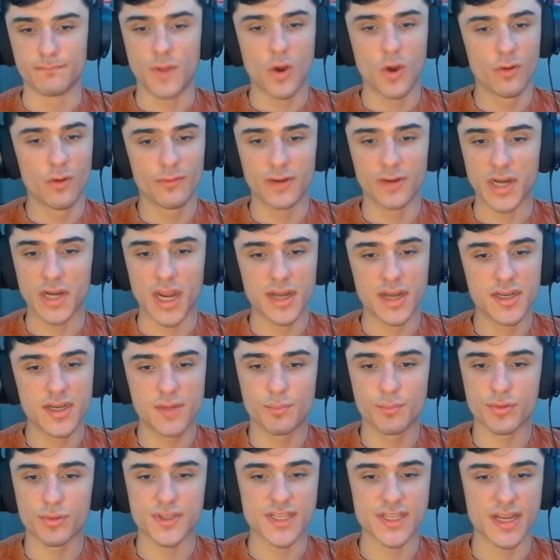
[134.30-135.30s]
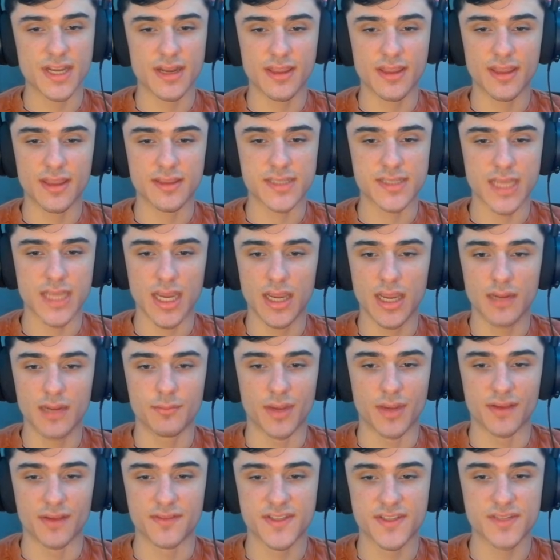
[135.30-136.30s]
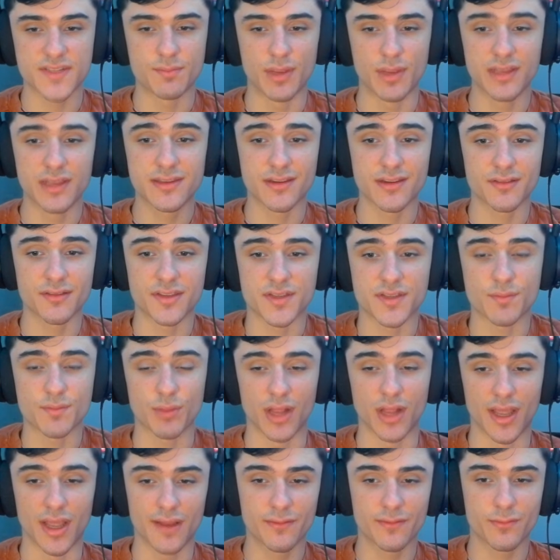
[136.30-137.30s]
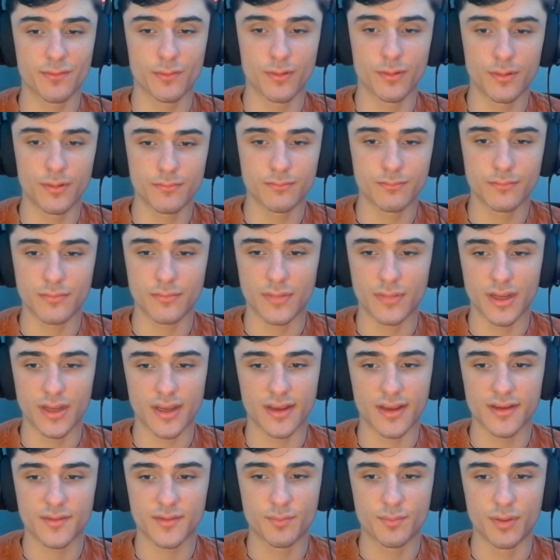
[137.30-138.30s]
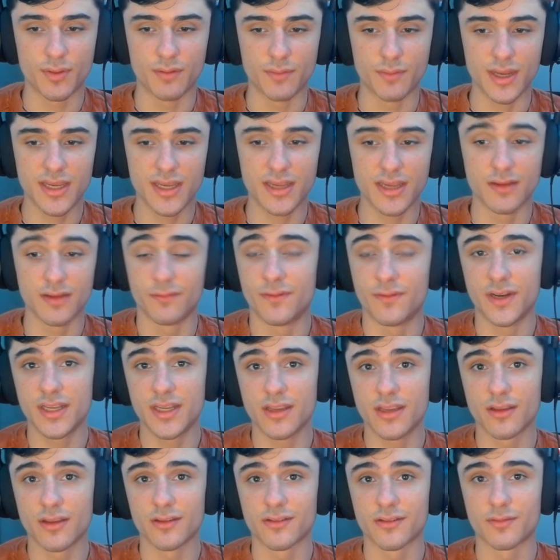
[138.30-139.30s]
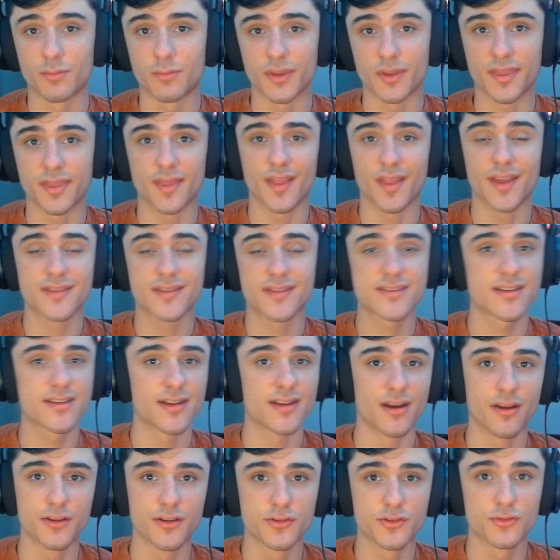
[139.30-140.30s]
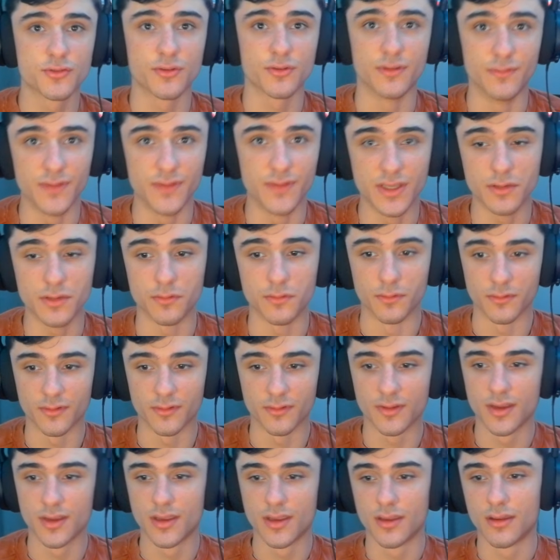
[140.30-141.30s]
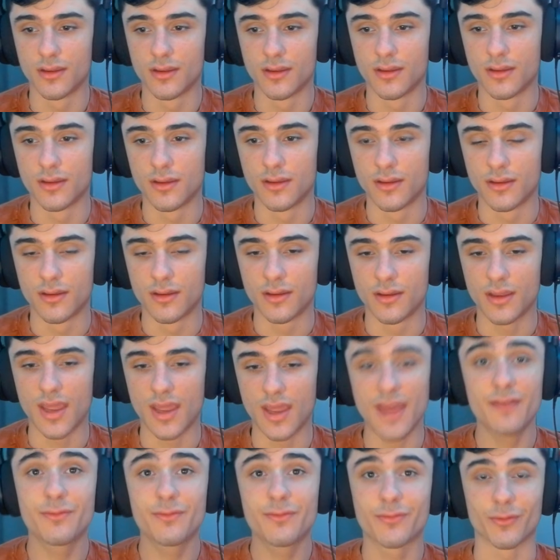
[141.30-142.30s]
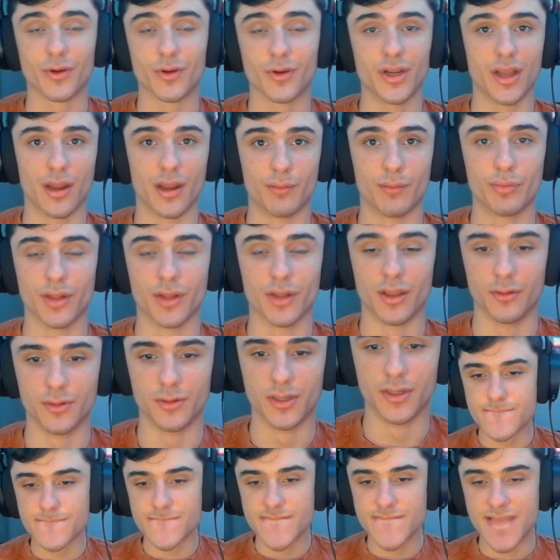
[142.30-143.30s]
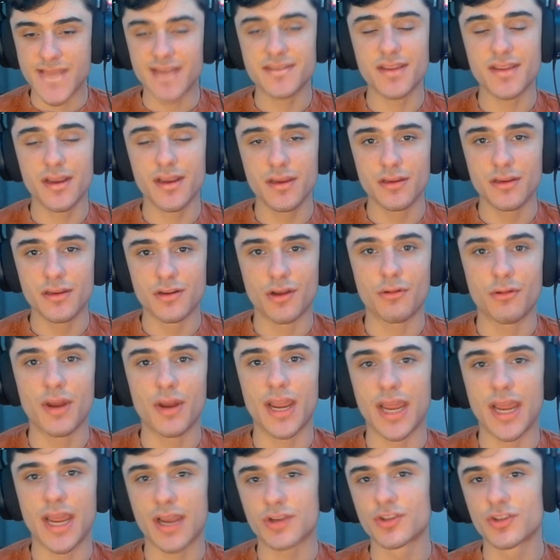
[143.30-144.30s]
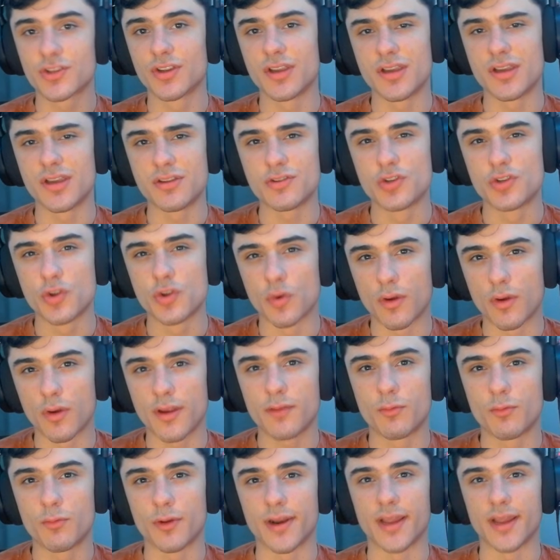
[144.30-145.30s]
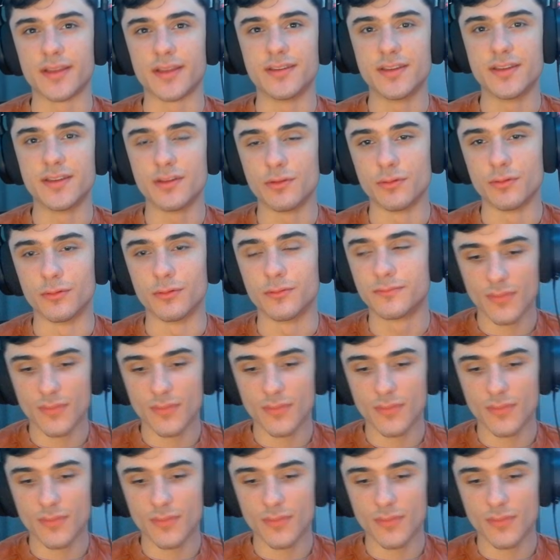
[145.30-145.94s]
Over 90% of that time I've spent on this platform has been making videos with less than 100 views. Every upload. That's how you know I actually enjoy what I do.